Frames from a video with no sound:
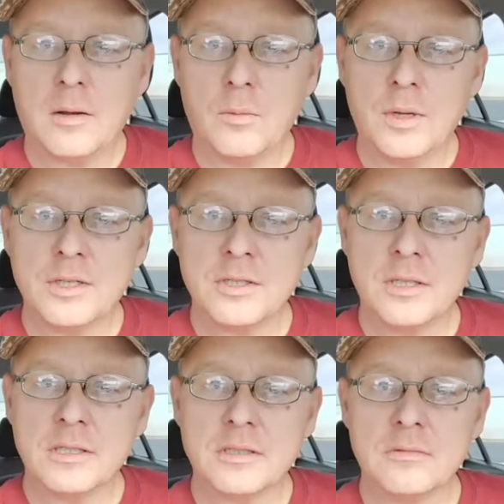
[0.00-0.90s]
I
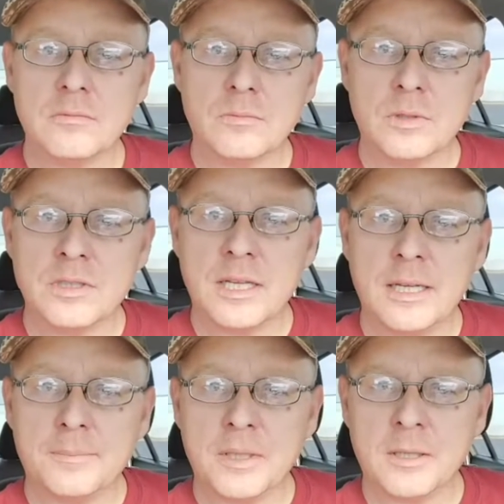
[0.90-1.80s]
wish this would
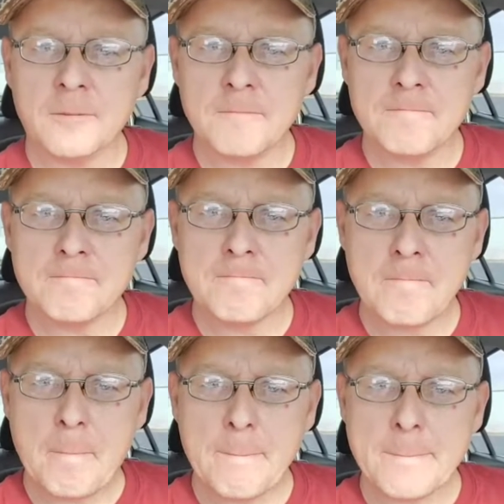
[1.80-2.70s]
stay up there.
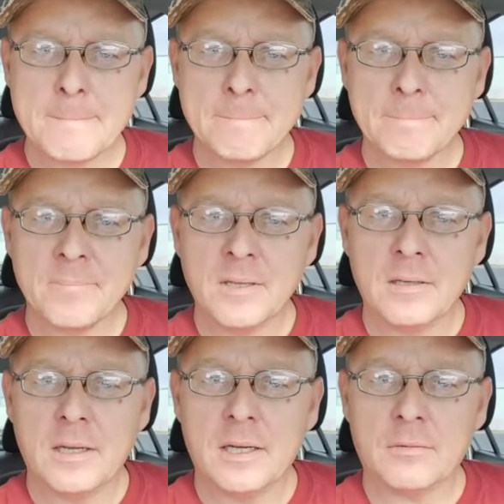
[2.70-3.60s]

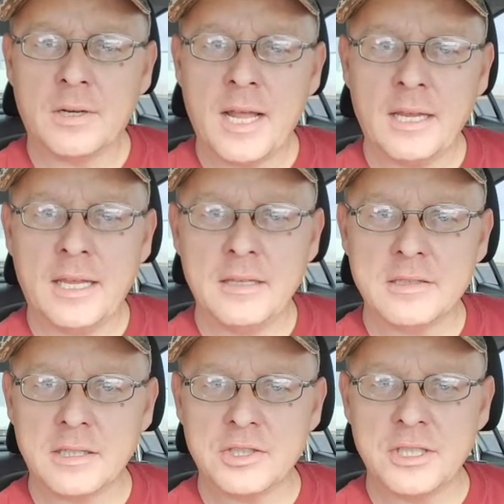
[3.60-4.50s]
Renee
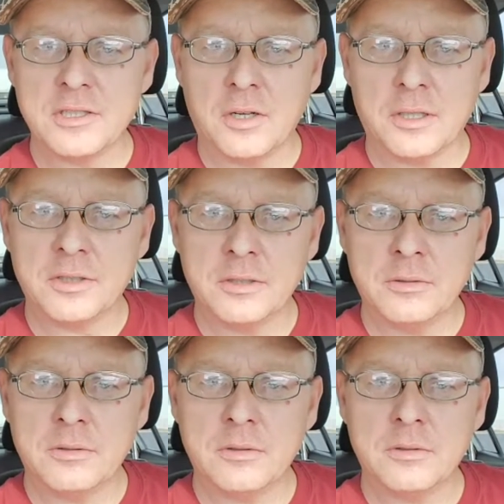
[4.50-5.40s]
Keith said she saw it
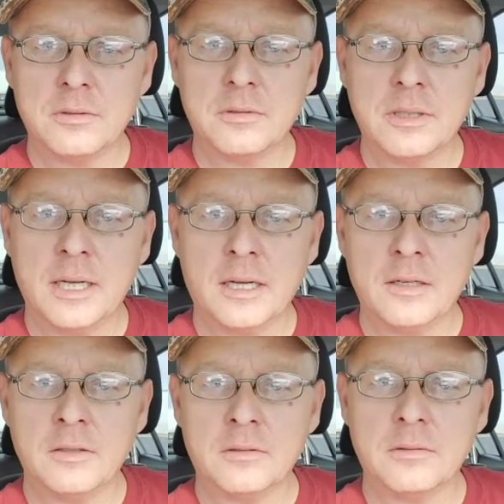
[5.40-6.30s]
too. Yeah,
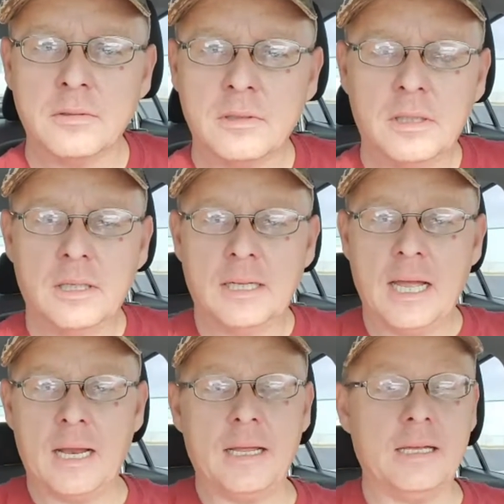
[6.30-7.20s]
I know.
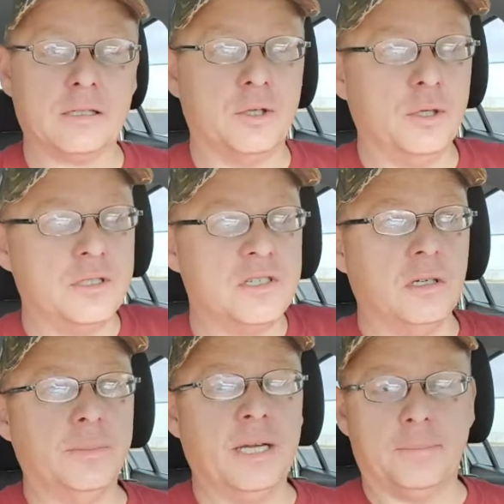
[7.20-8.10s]
It could
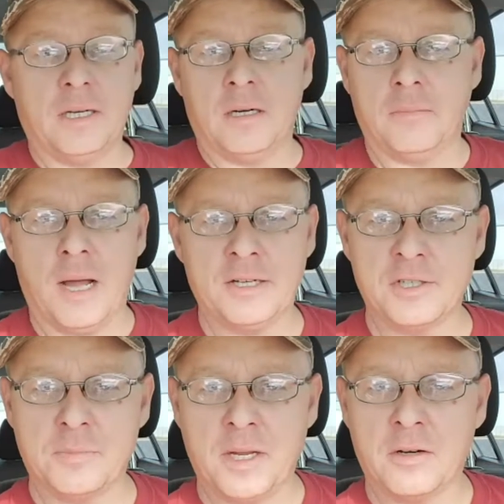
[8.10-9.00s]
still be up there. It might
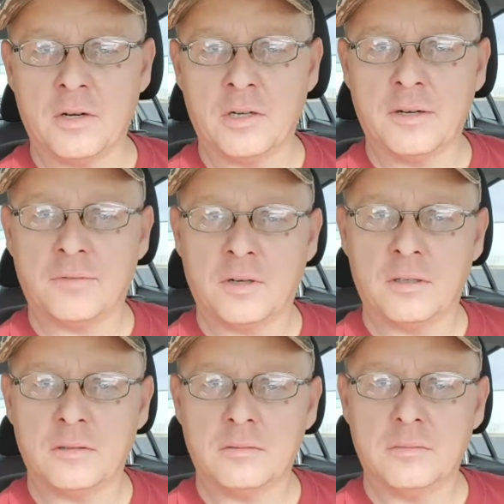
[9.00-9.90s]
just be under a different
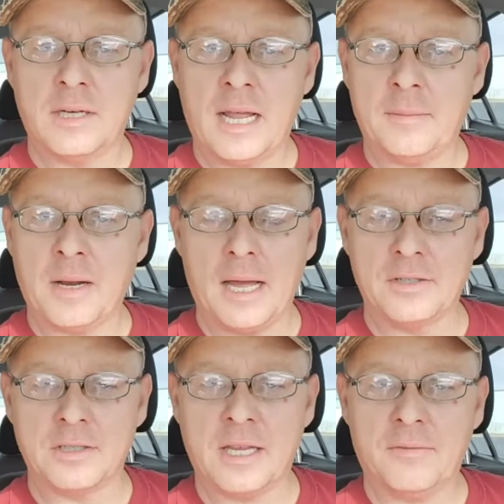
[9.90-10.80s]
name, and I
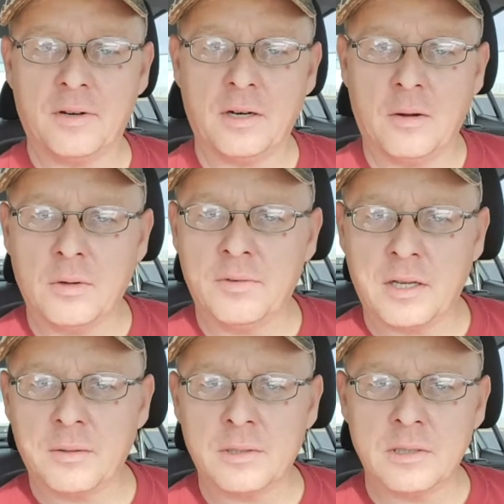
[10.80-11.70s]
just can't figure out what
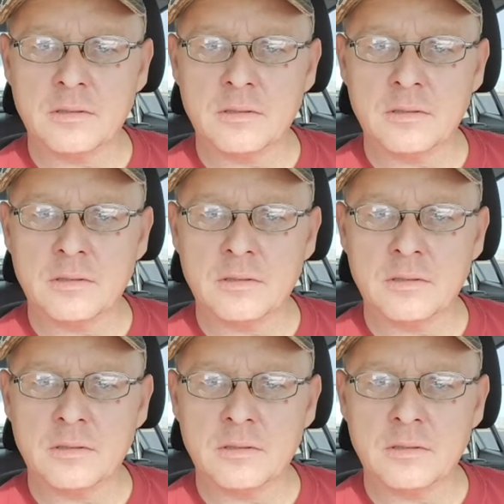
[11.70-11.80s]
video it is.